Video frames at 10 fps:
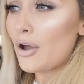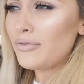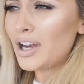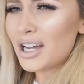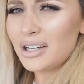hopefully
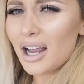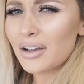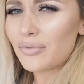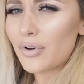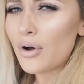I can
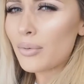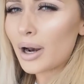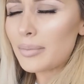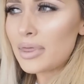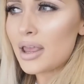like vlog
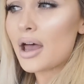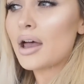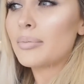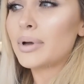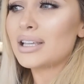while I'm in
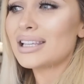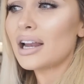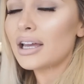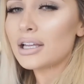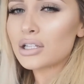there, but it's
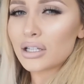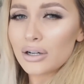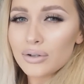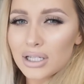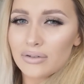like an
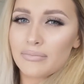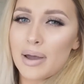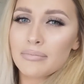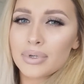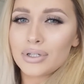exclusive
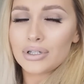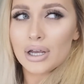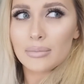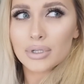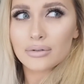members
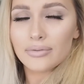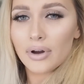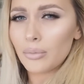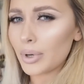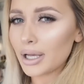gym. It's all
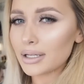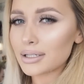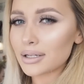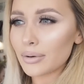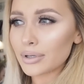very weird,
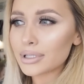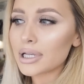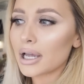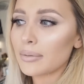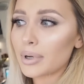so I'll
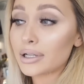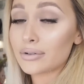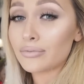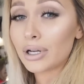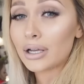see, but it's
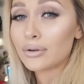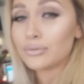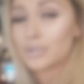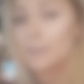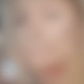a really
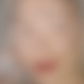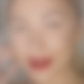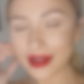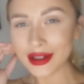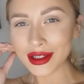cool gym.
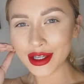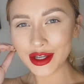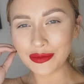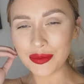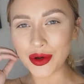
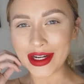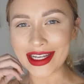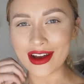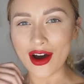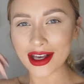Good
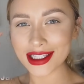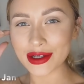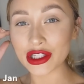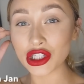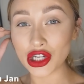morning, guys. So
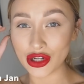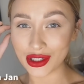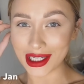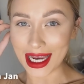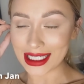it's
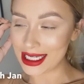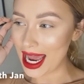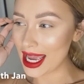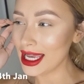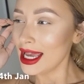Tuesday
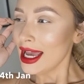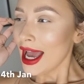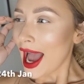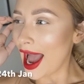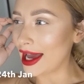today,
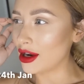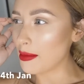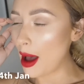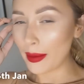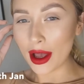and
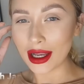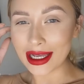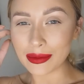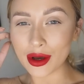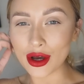I'm up
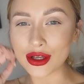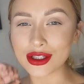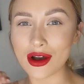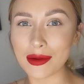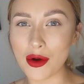early
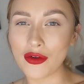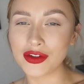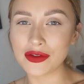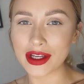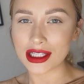because I'm off
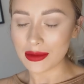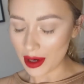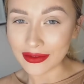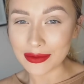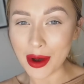to Vixen &
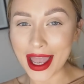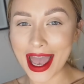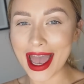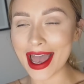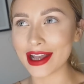Blush. I'm doing my
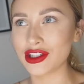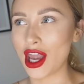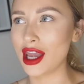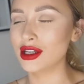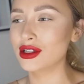hair
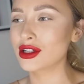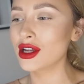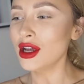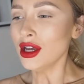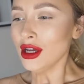change
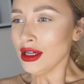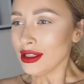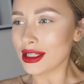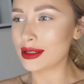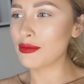
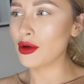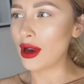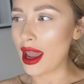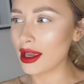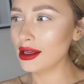this
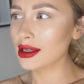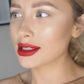morning,